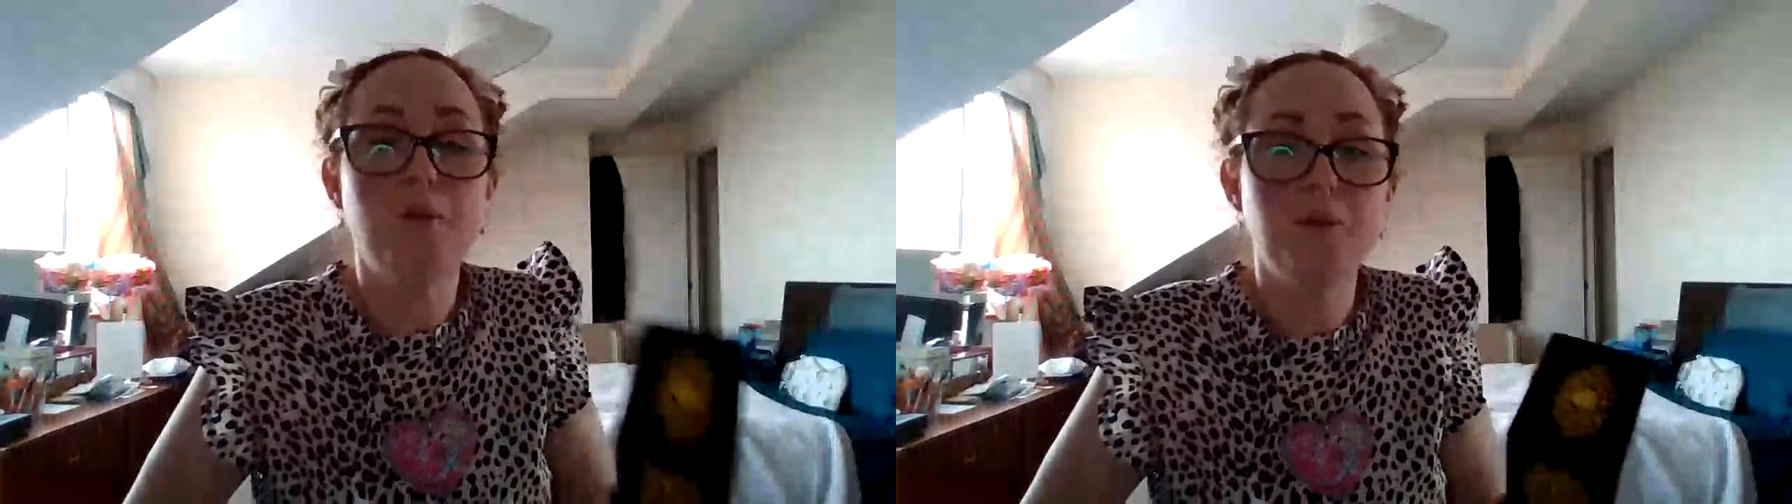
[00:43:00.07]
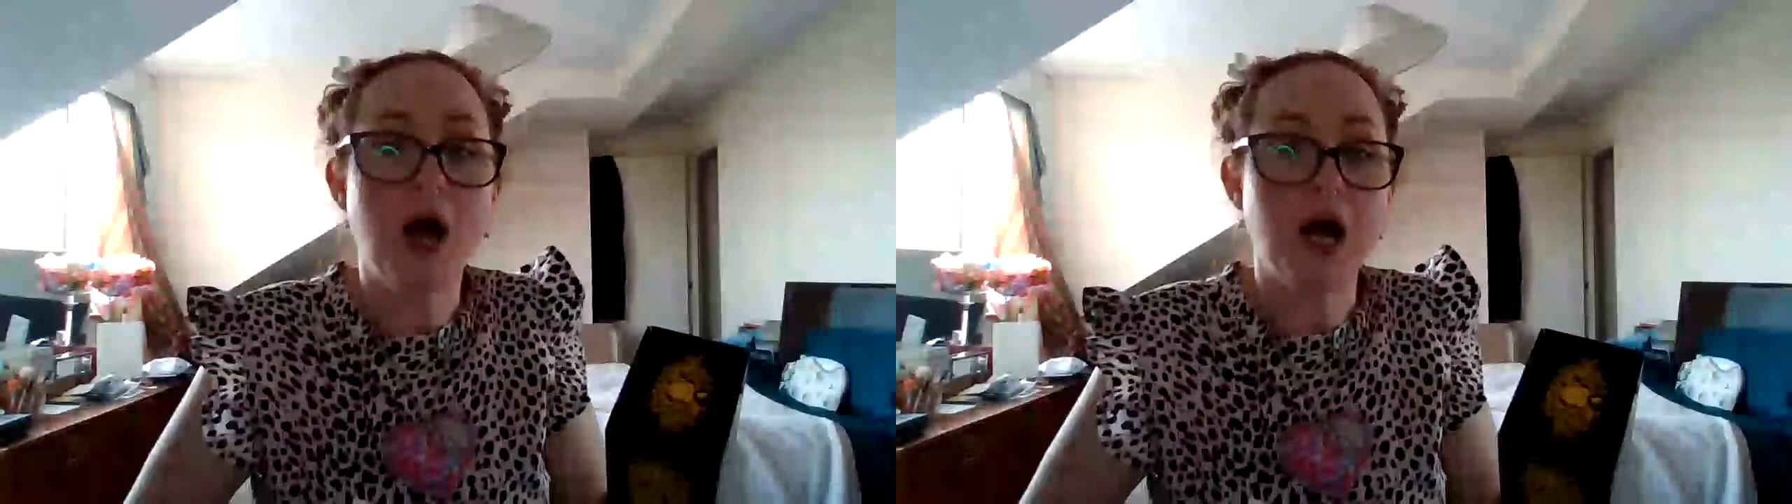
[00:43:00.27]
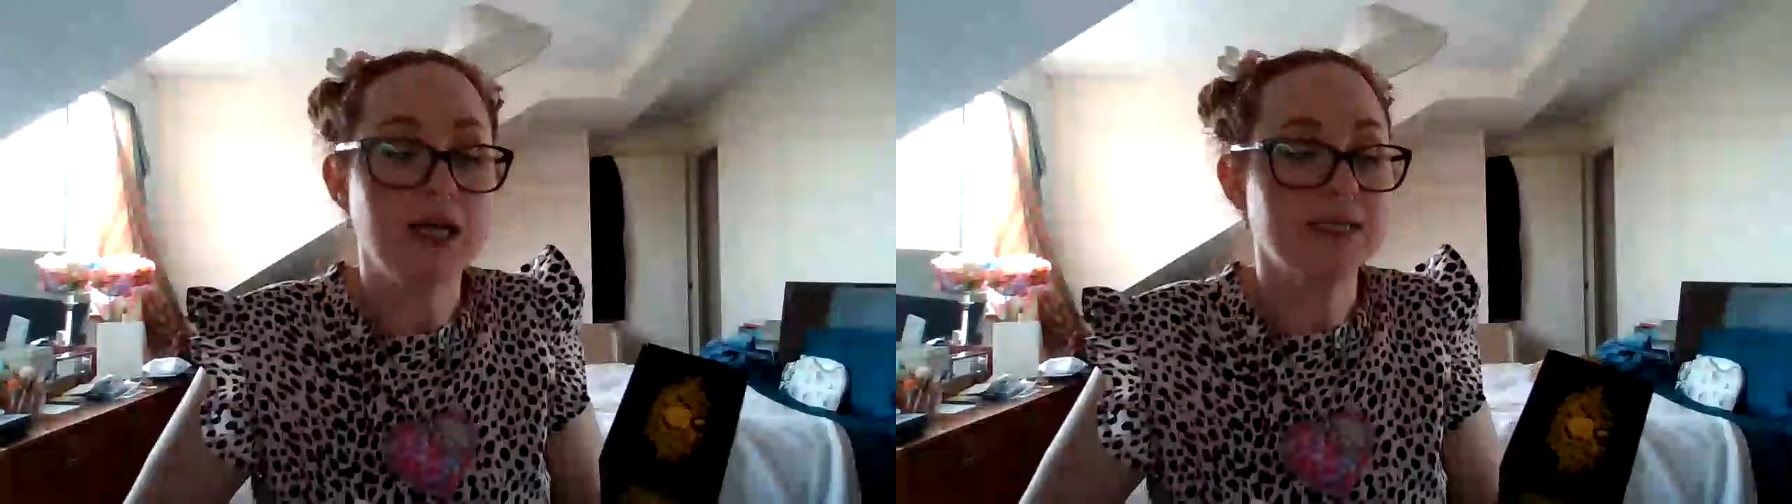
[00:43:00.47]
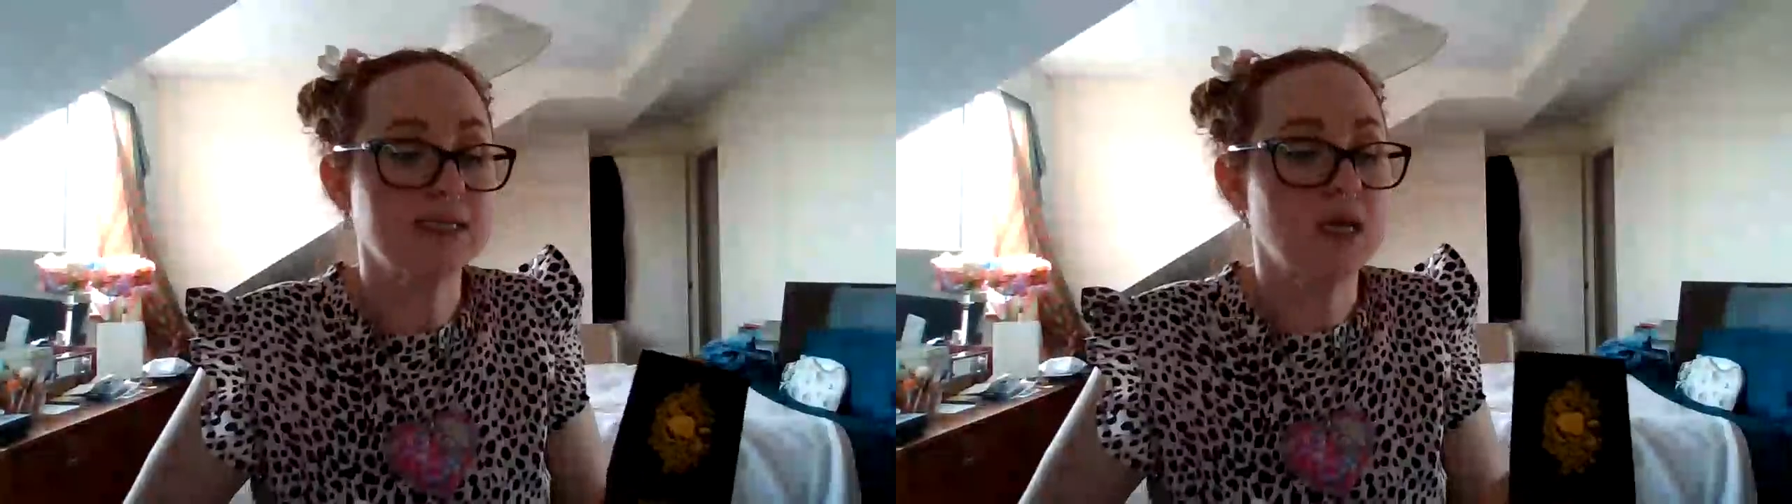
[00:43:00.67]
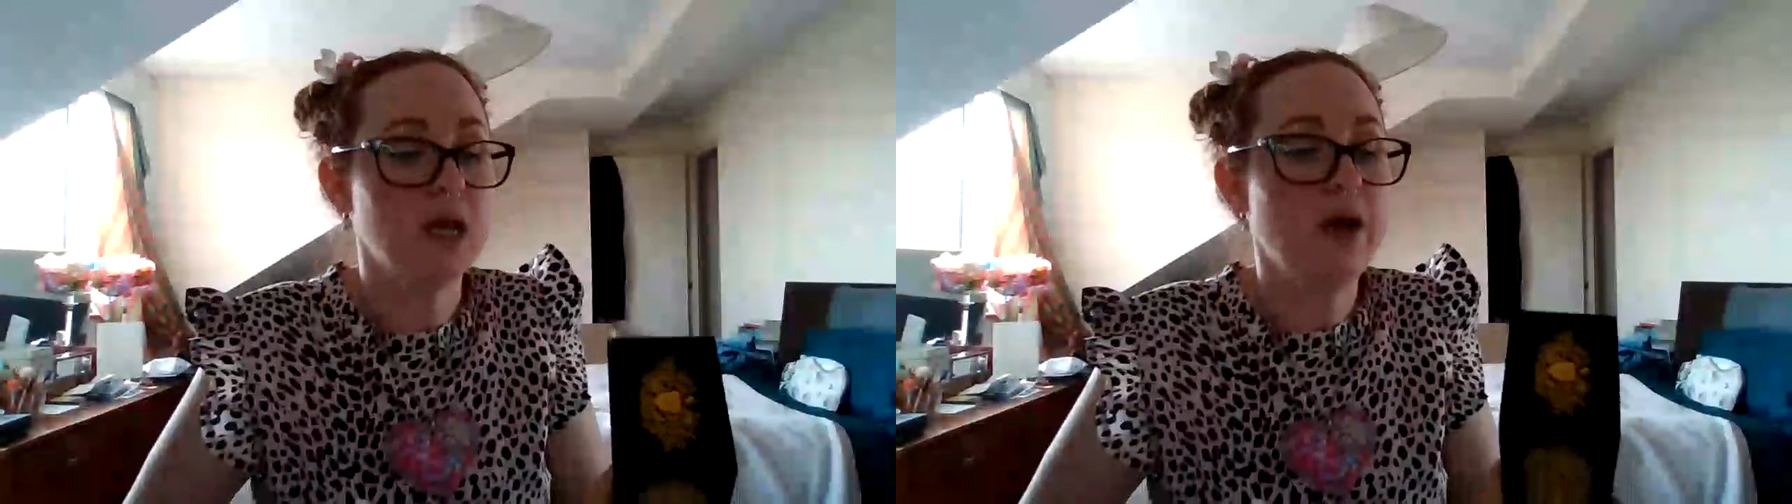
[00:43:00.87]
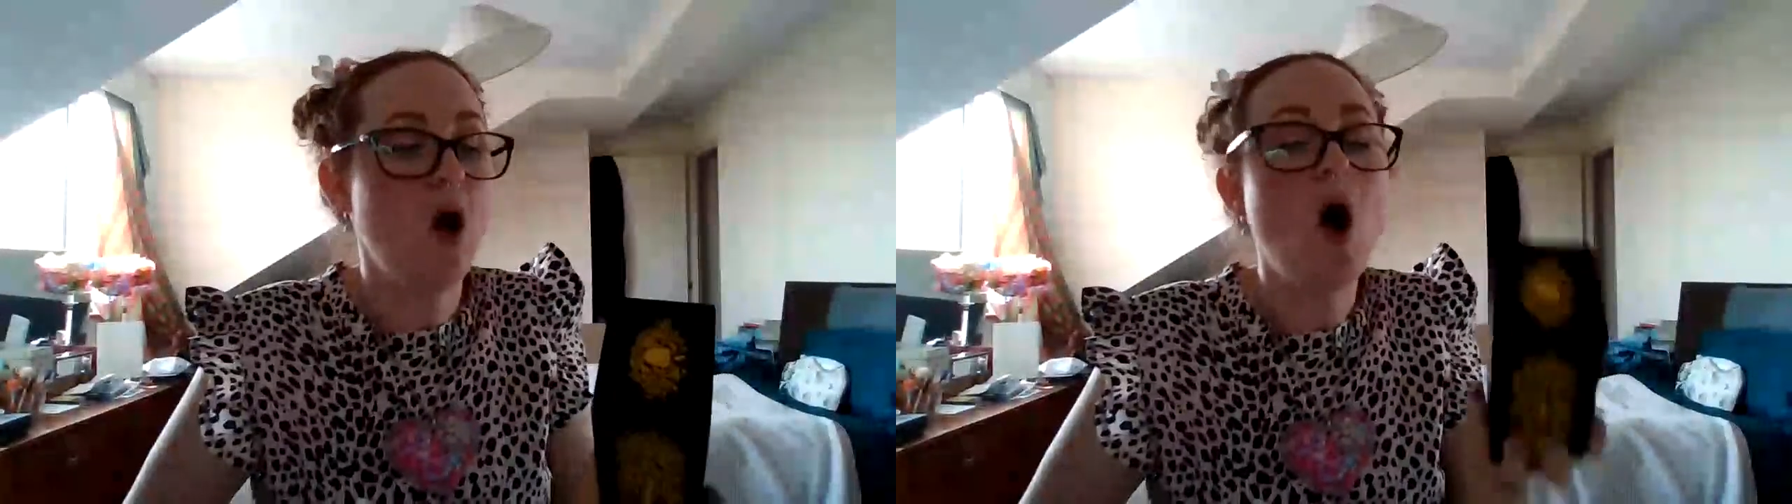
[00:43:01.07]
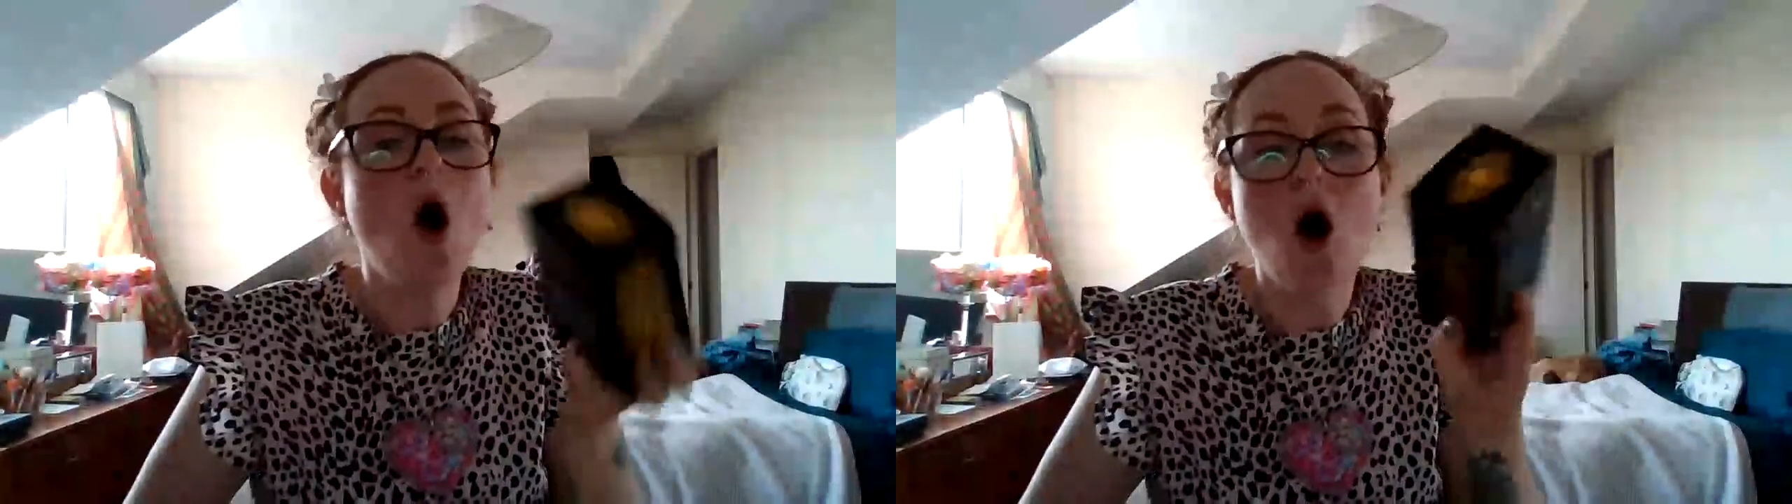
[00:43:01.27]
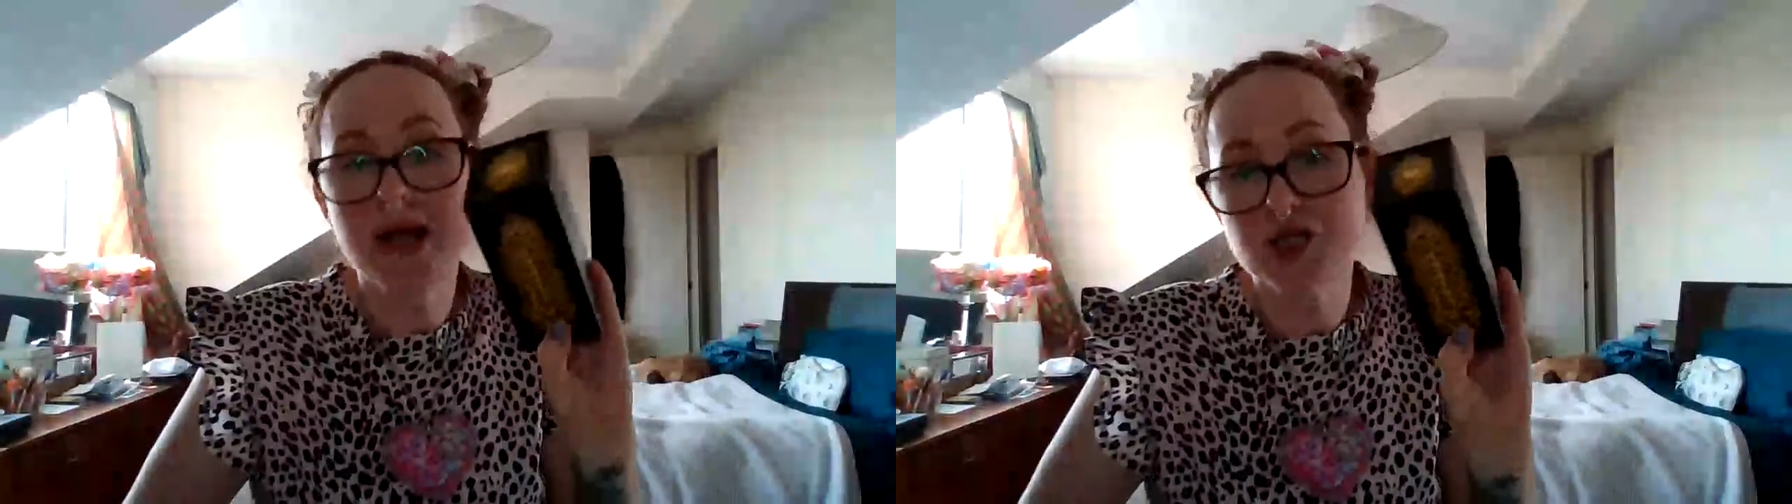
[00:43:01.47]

But I